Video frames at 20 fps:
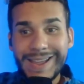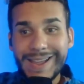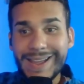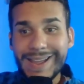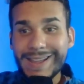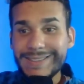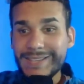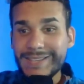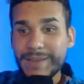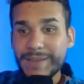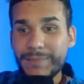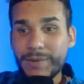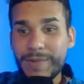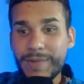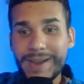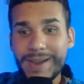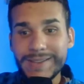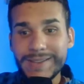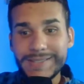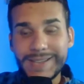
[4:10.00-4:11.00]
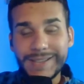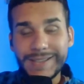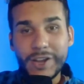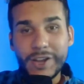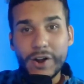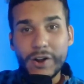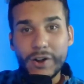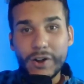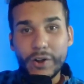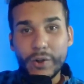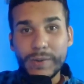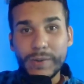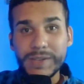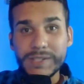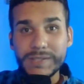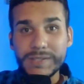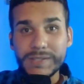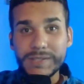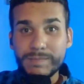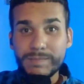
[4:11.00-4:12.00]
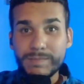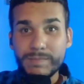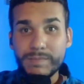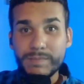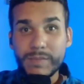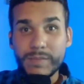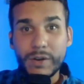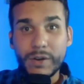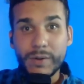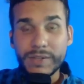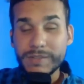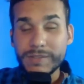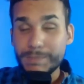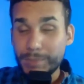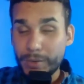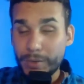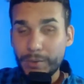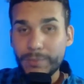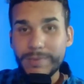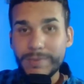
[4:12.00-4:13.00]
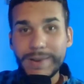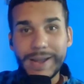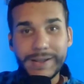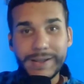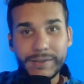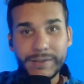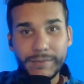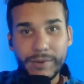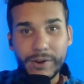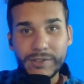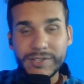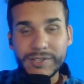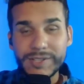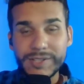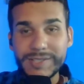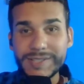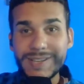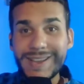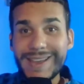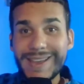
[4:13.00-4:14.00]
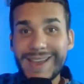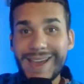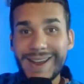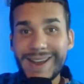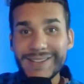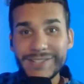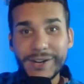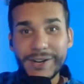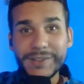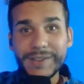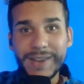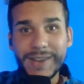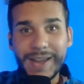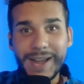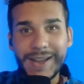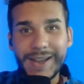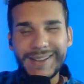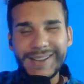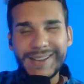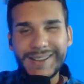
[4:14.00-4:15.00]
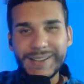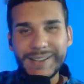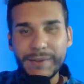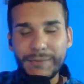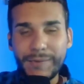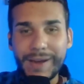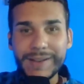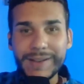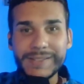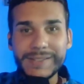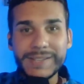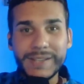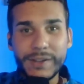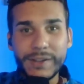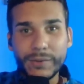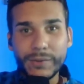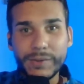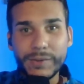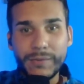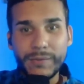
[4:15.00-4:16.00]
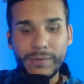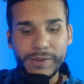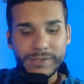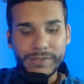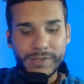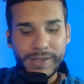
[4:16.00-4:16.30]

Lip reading: a tip for that is that the article is, it's blue like the verses, and it's underlined, and the font is a little different.